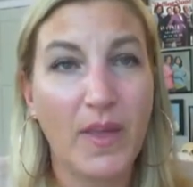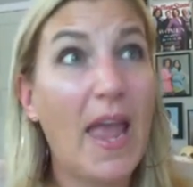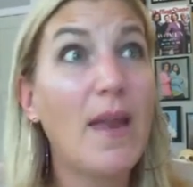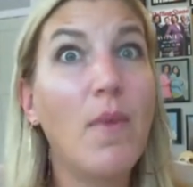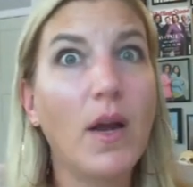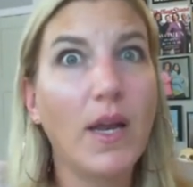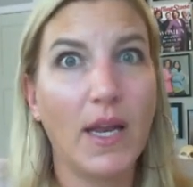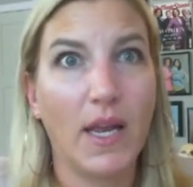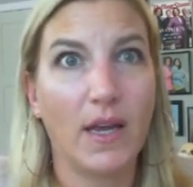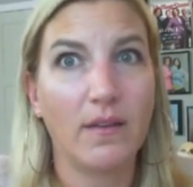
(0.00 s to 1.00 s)
and
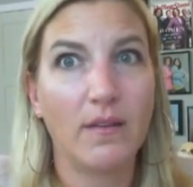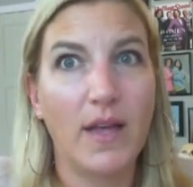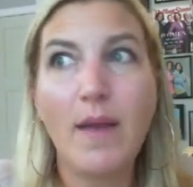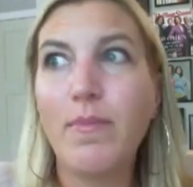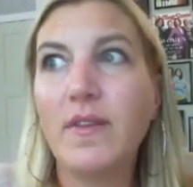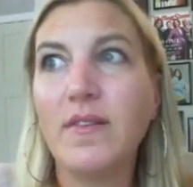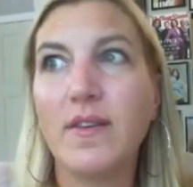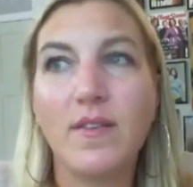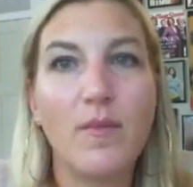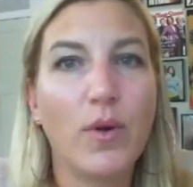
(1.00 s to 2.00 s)
marketing and
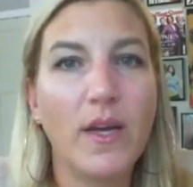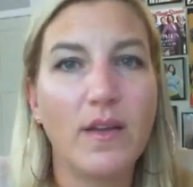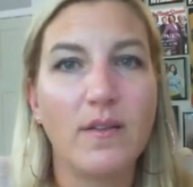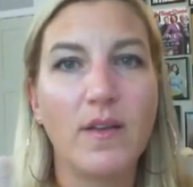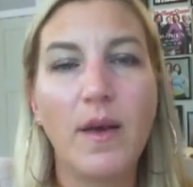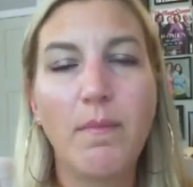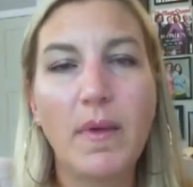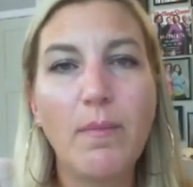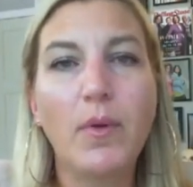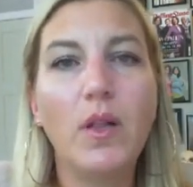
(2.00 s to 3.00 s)
business and brands.
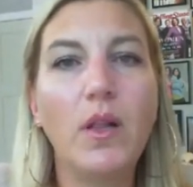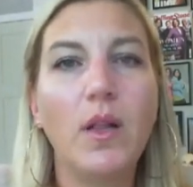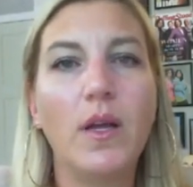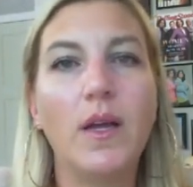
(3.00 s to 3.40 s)
People